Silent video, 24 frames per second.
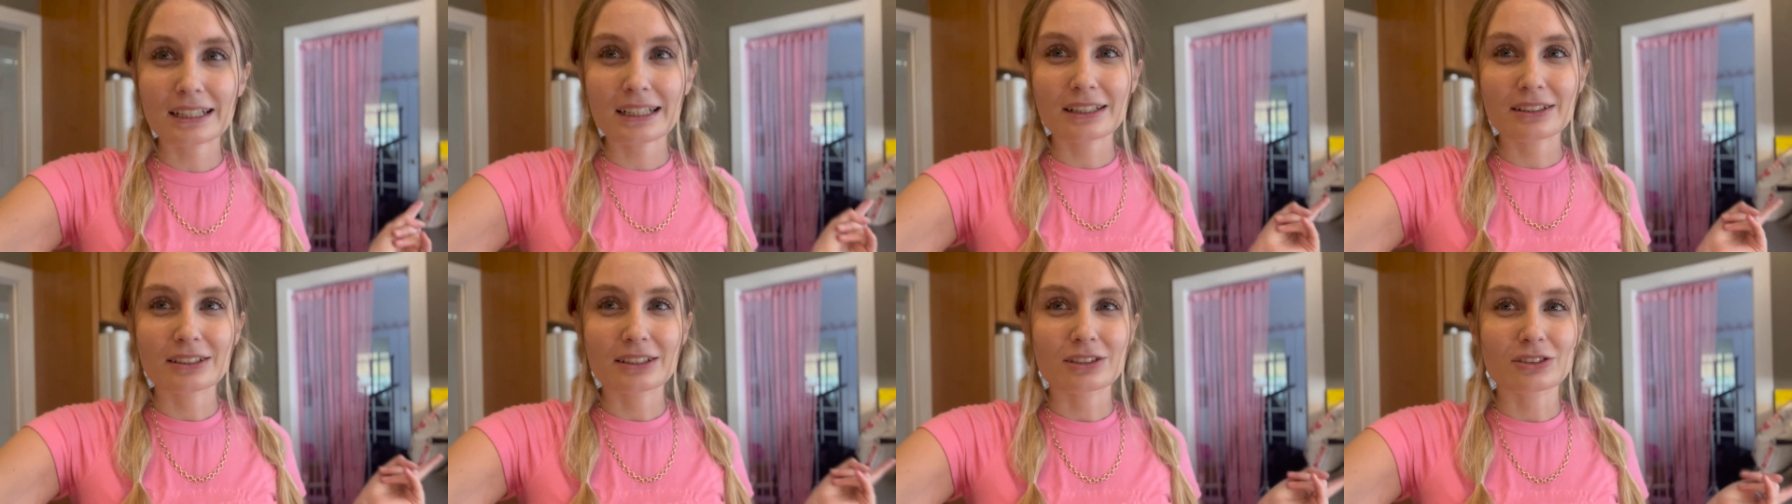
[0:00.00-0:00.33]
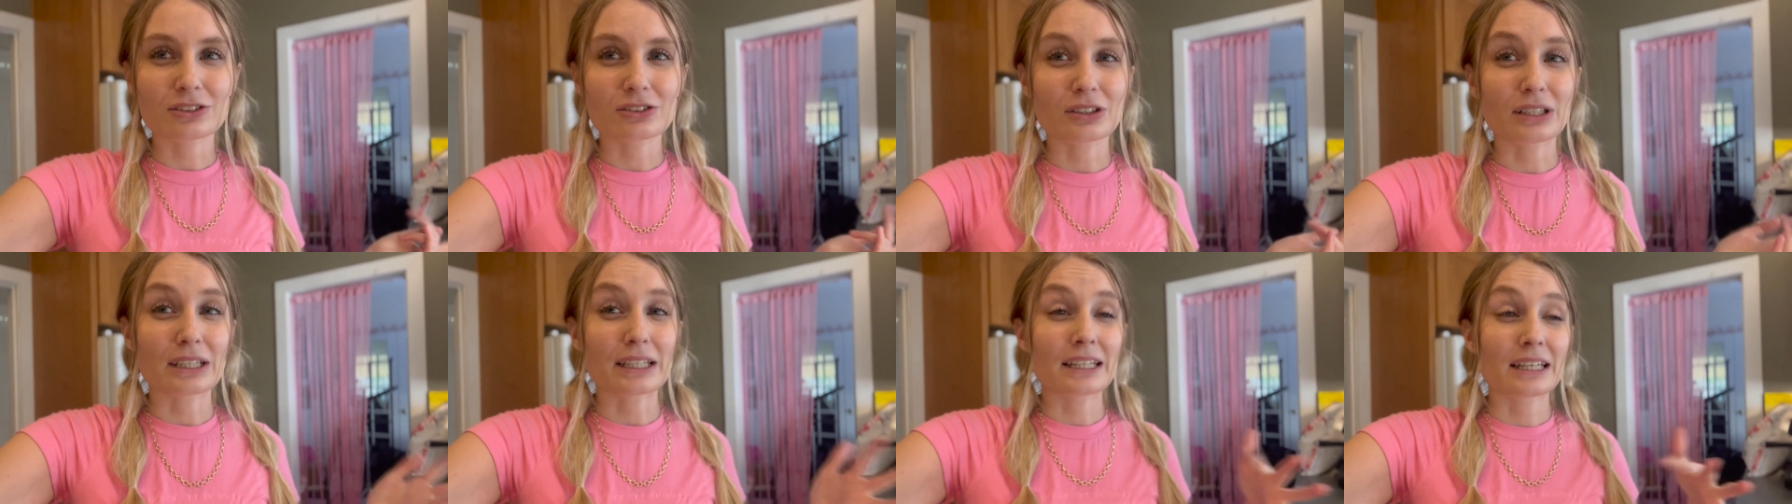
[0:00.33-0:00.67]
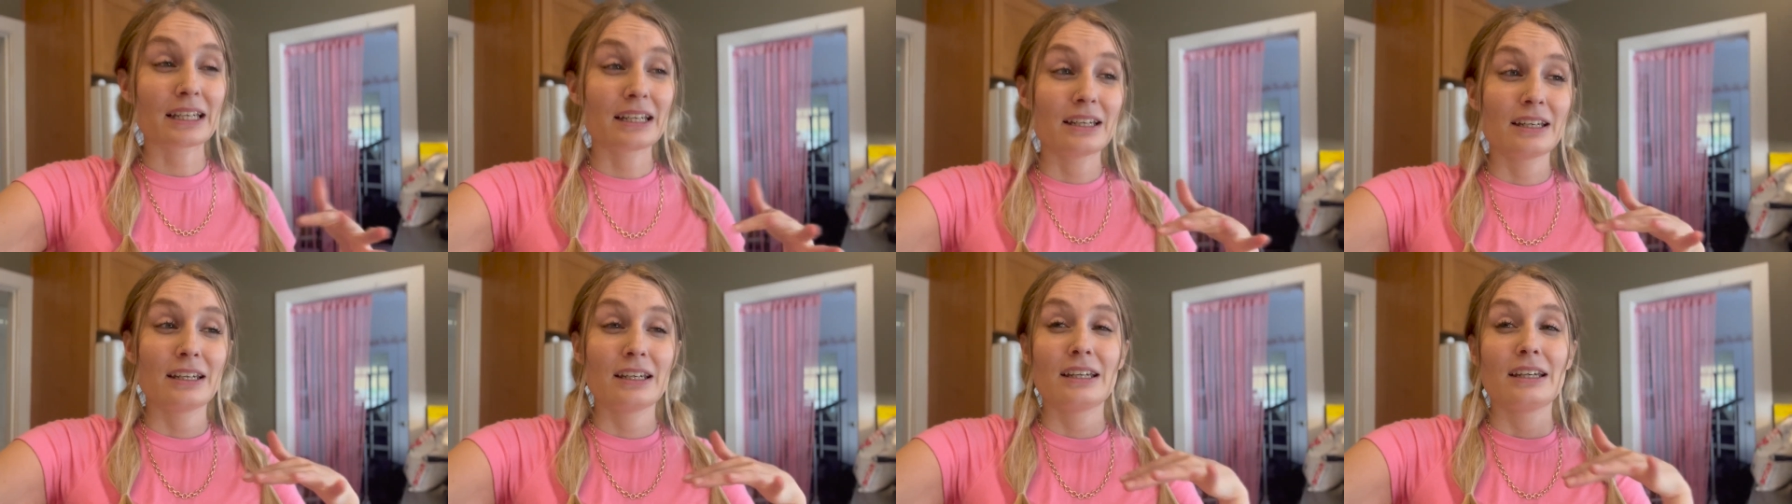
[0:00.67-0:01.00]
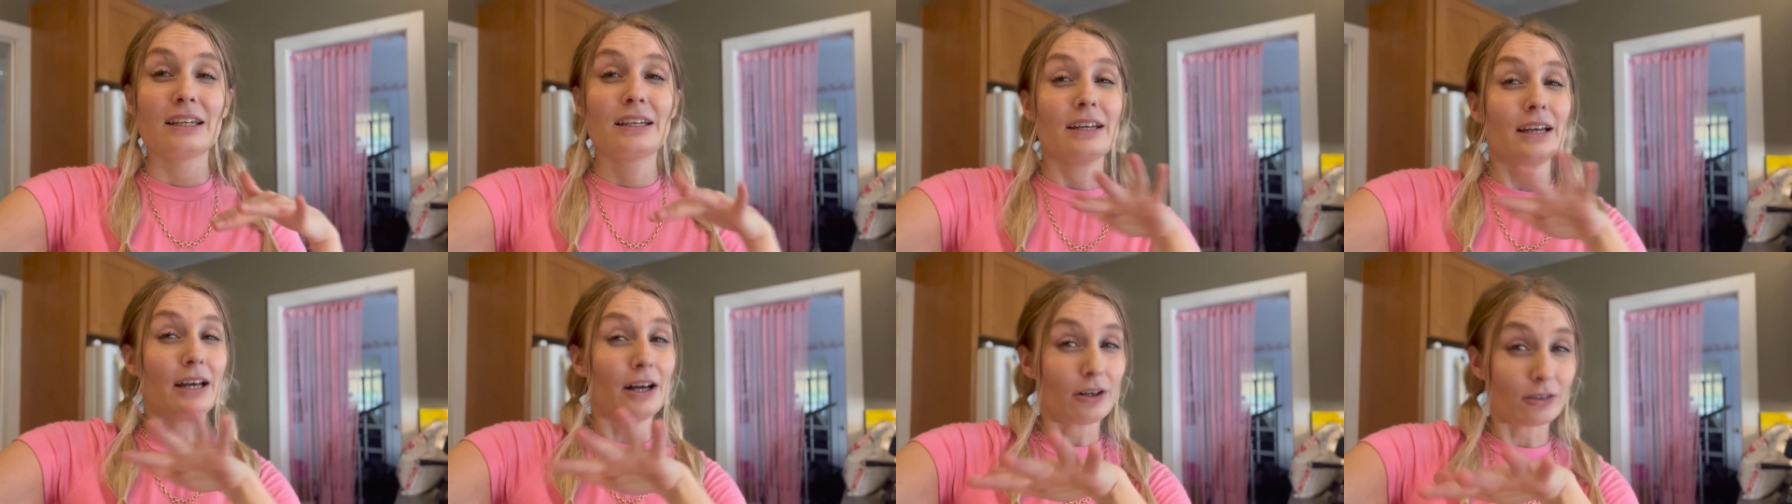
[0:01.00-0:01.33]
at least they're like
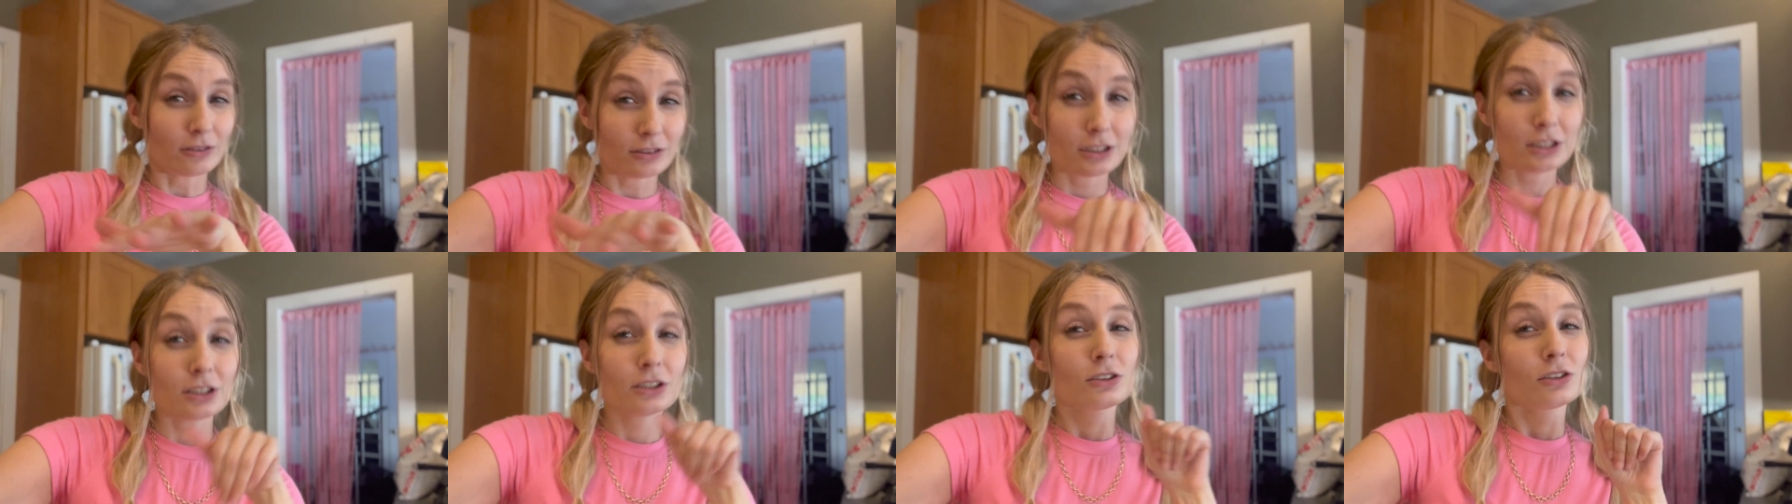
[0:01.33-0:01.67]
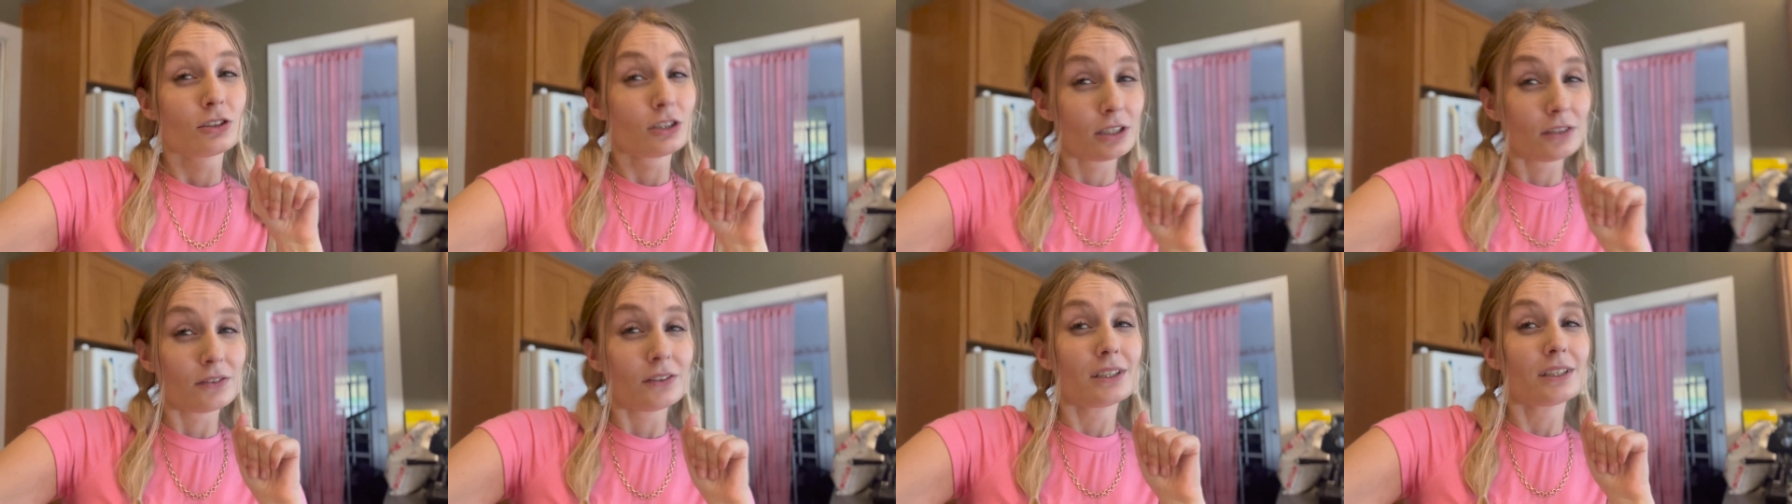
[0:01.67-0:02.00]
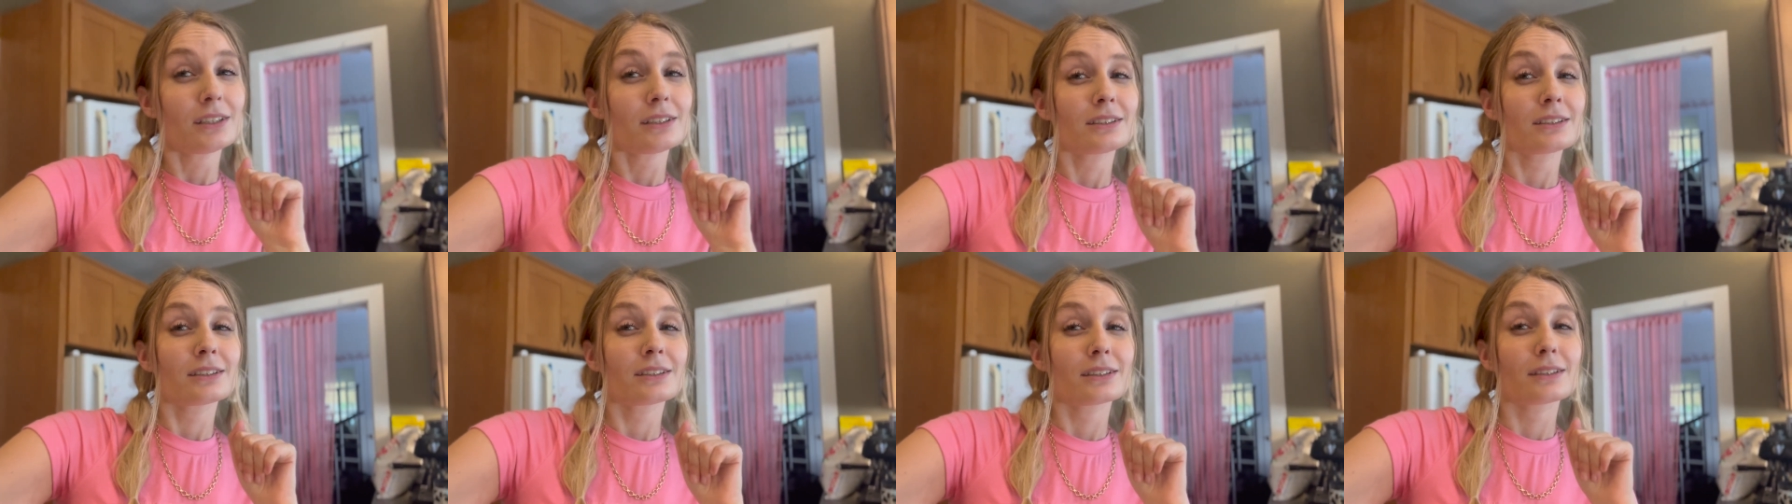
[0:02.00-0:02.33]
healthier cravings.